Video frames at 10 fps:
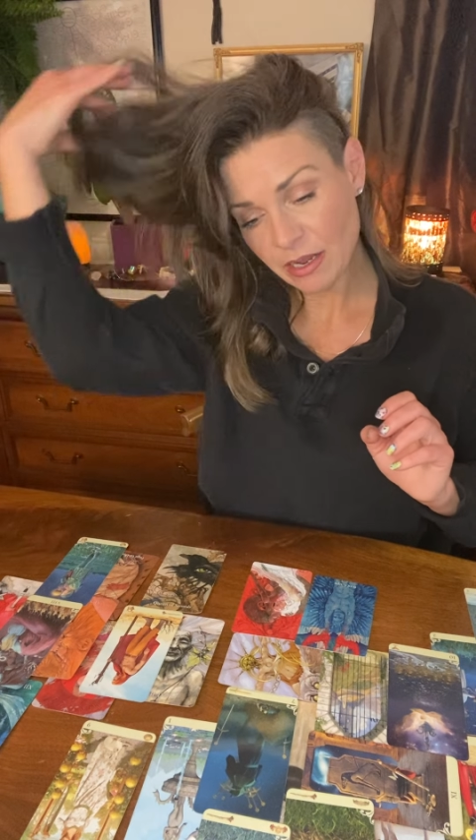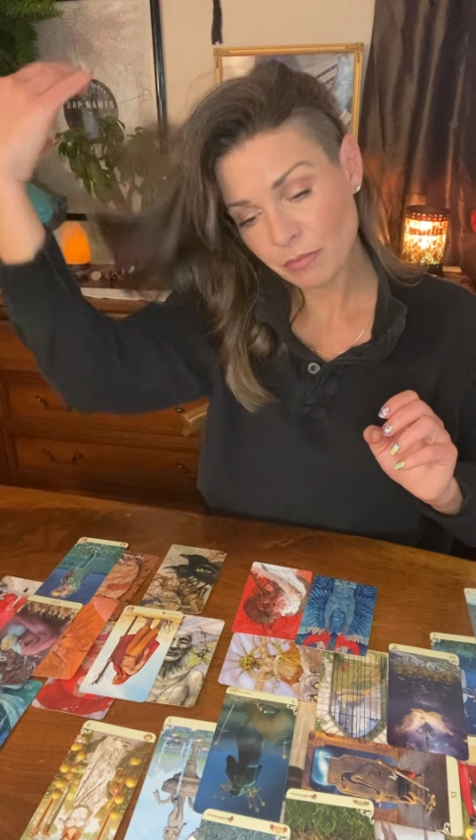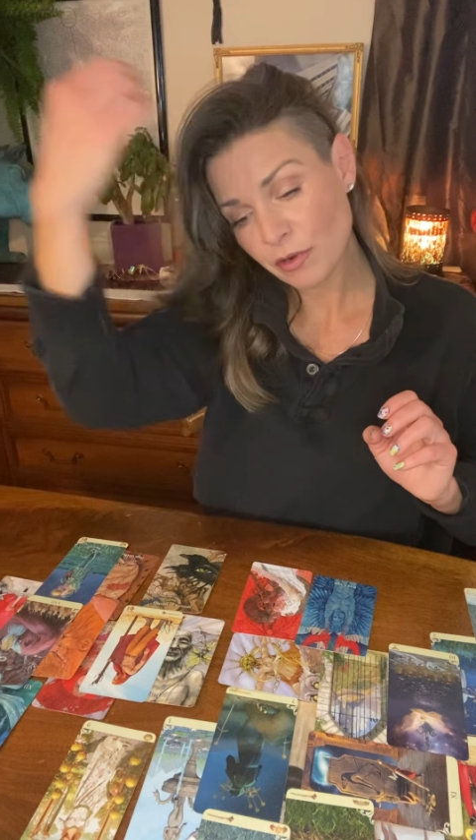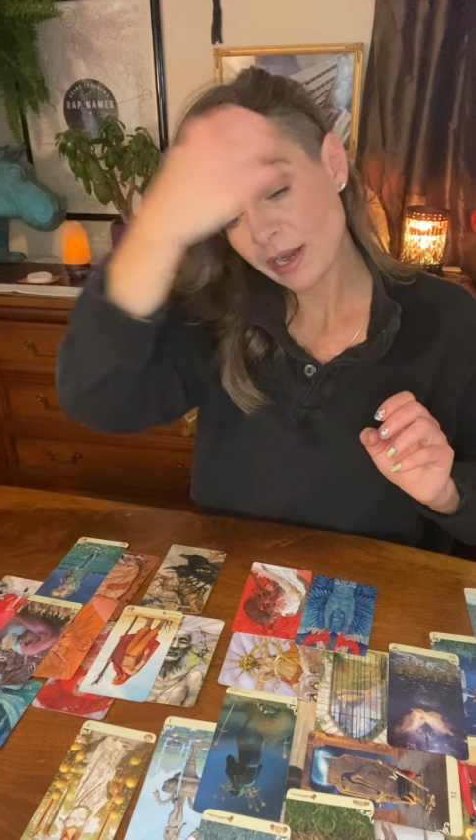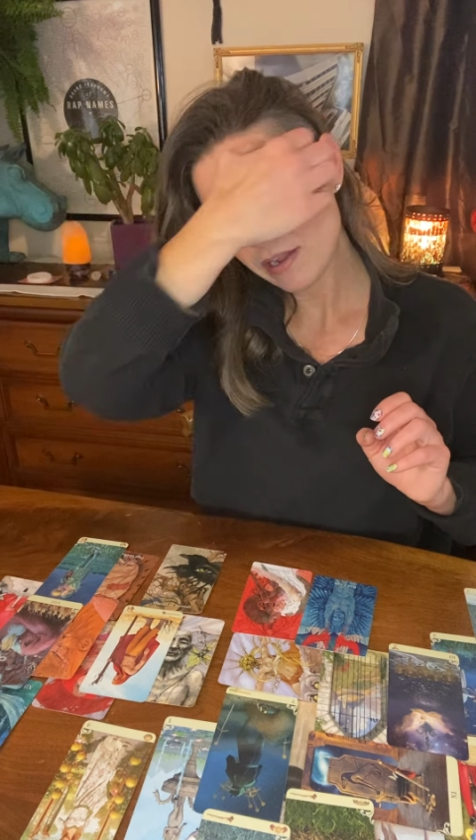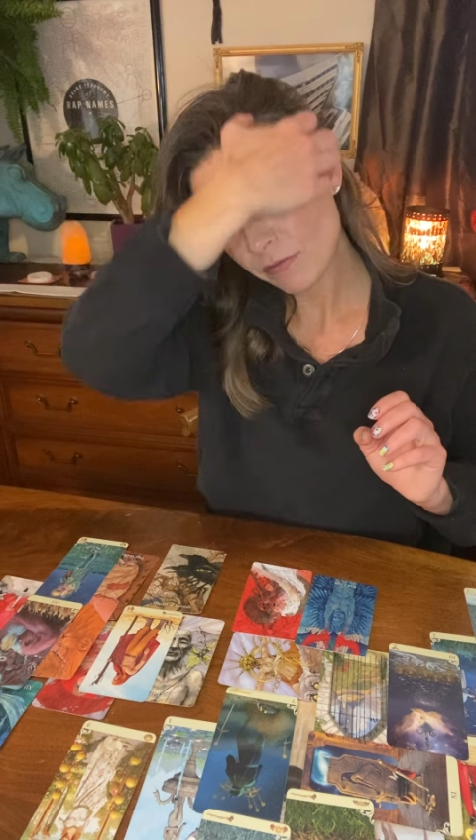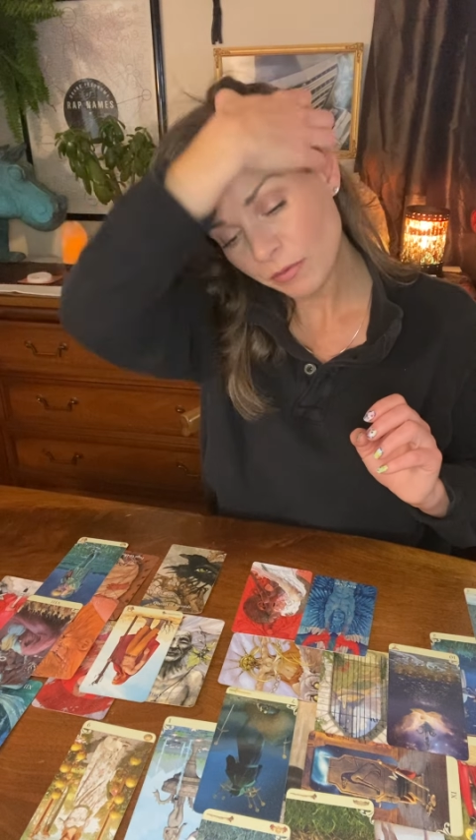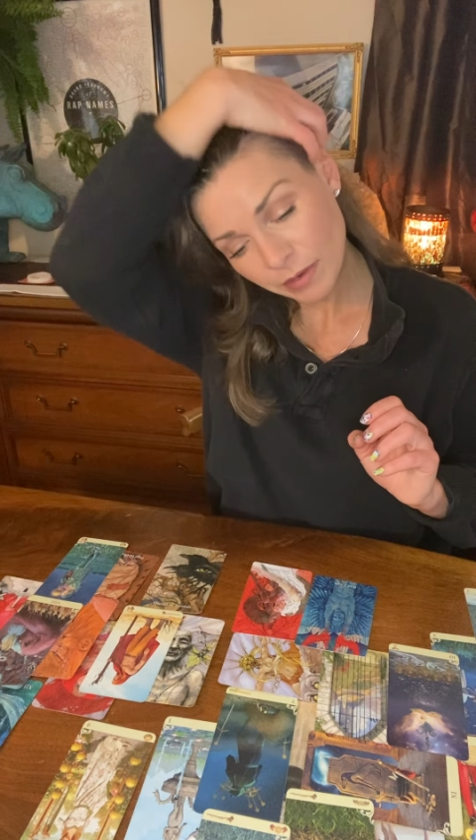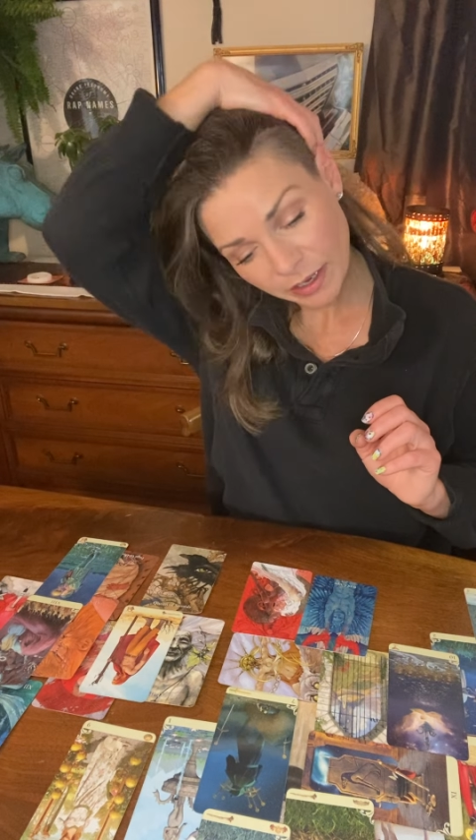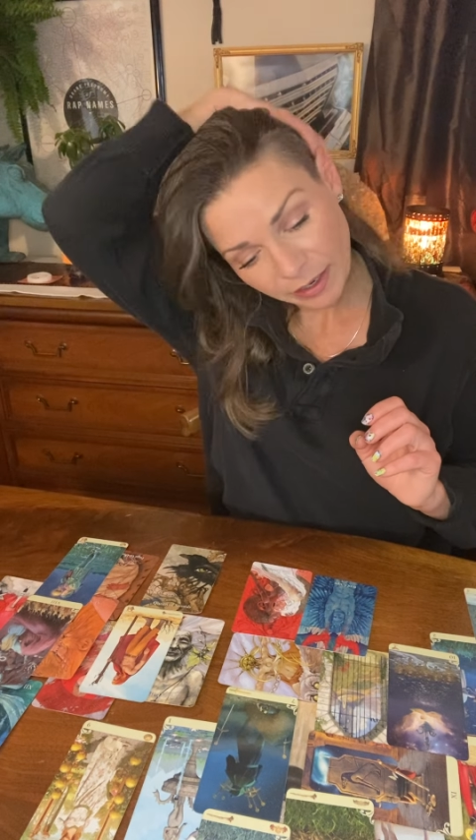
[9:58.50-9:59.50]
a break
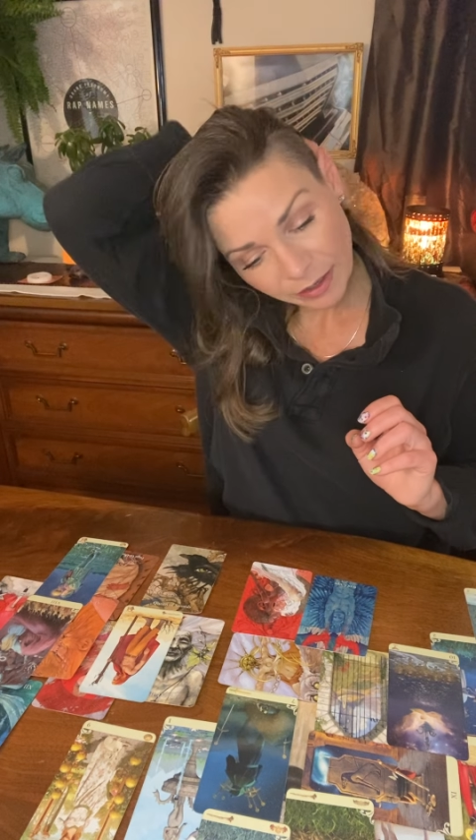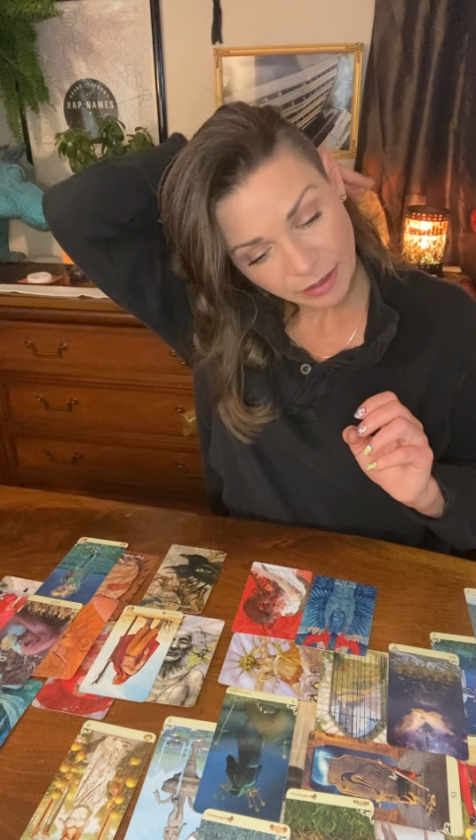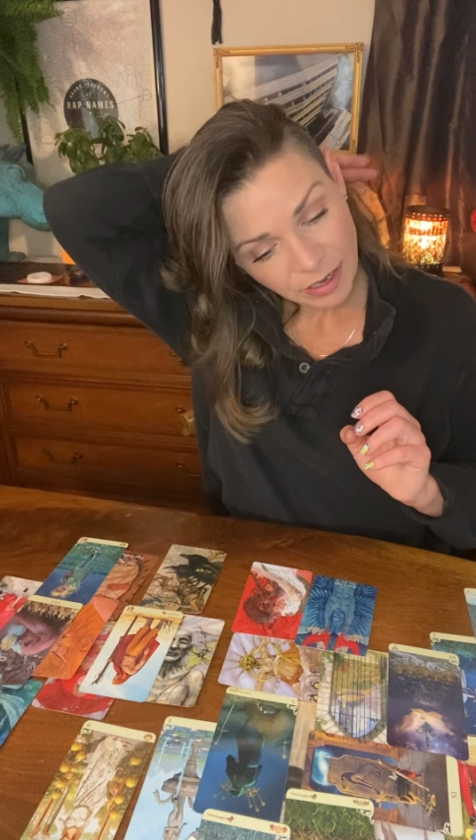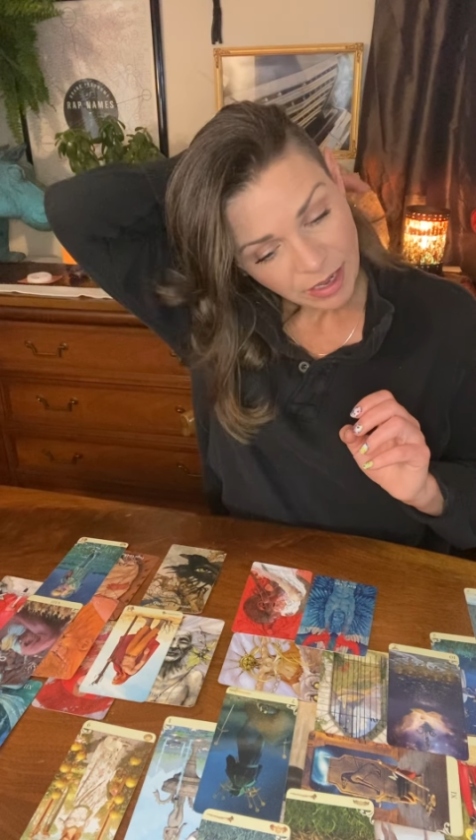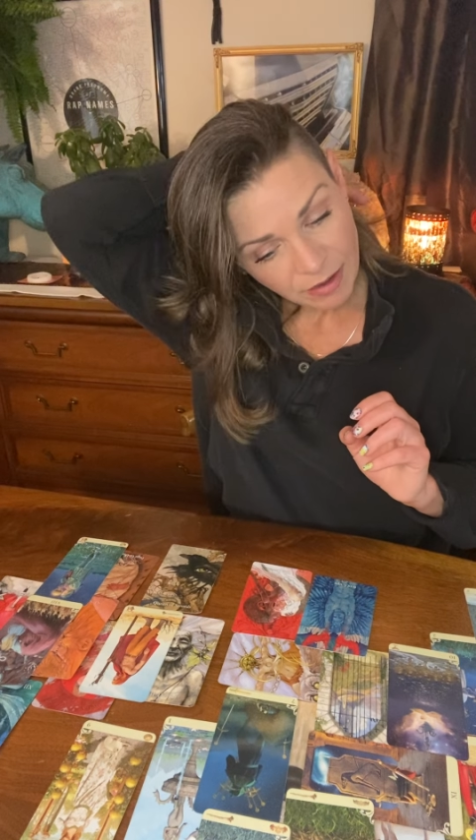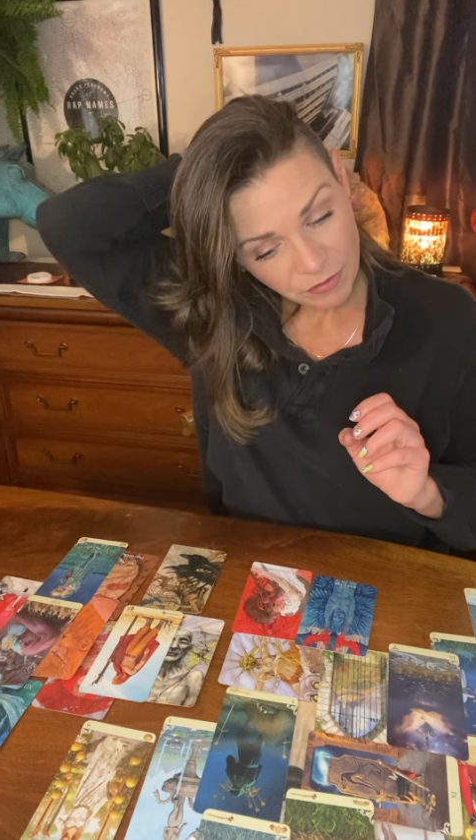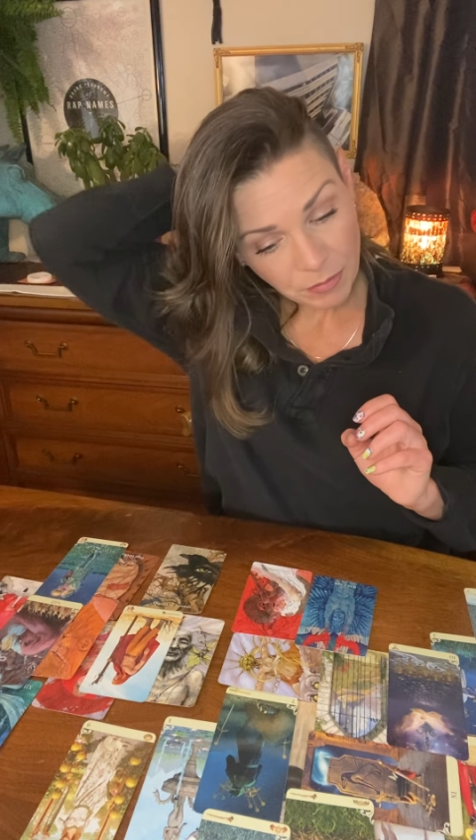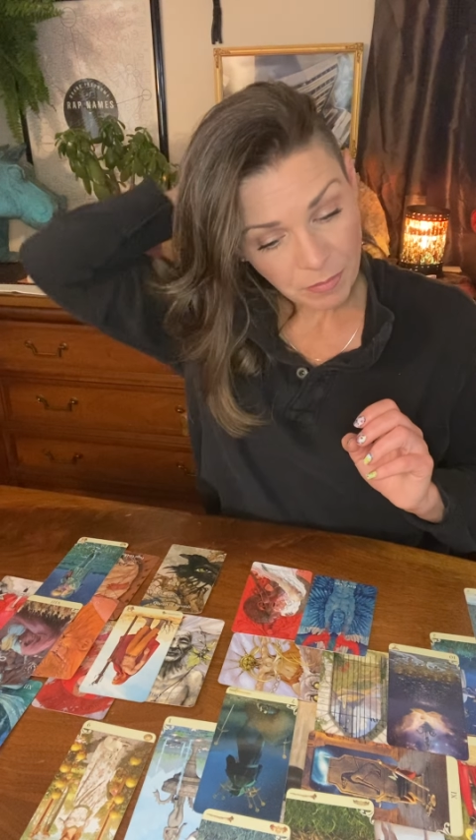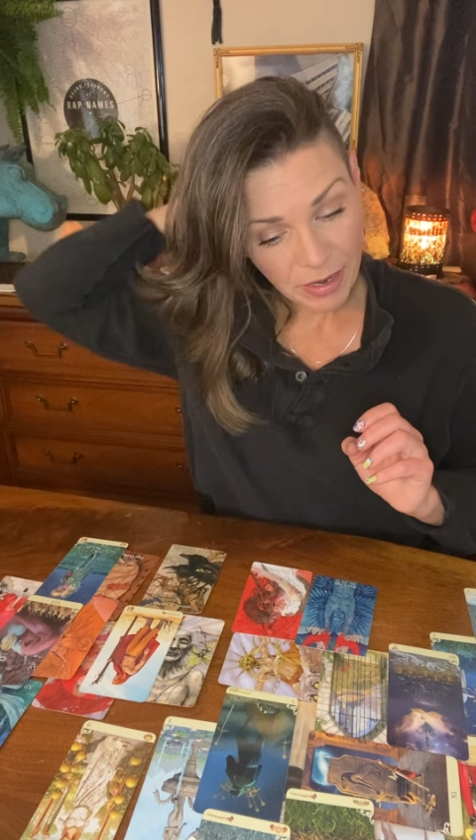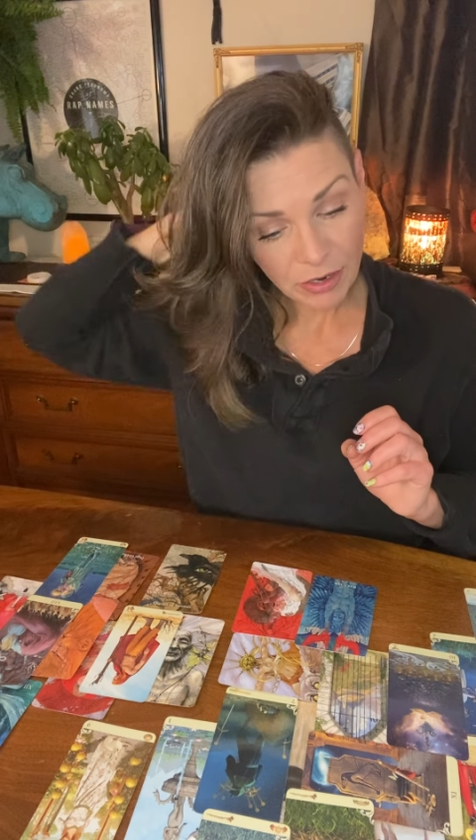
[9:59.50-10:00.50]
from a
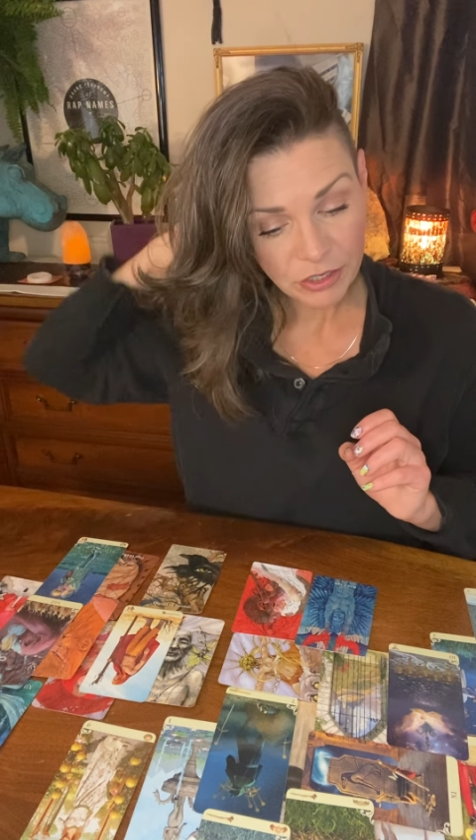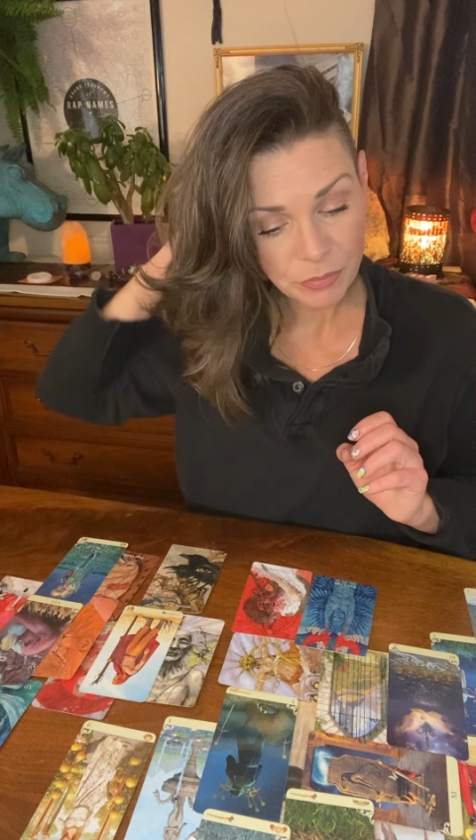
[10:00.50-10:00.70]
marriage